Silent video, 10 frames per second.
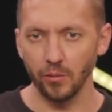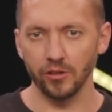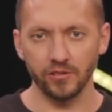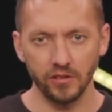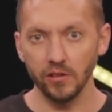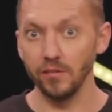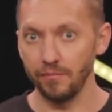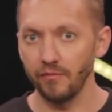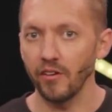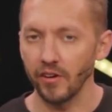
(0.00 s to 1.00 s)
They were
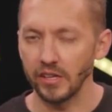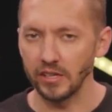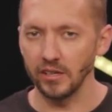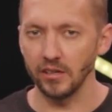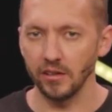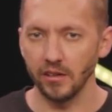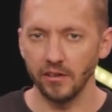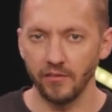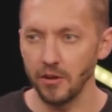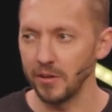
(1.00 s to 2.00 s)
still very,
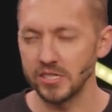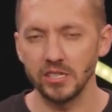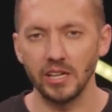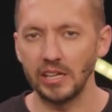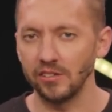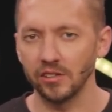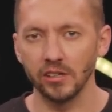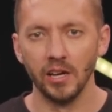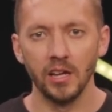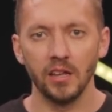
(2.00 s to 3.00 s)
uh, very much in danger.